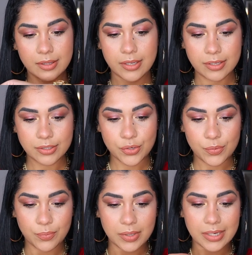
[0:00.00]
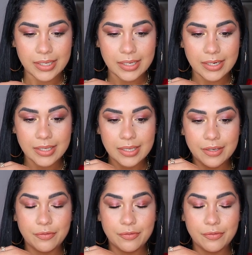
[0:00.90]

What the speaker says: That is completely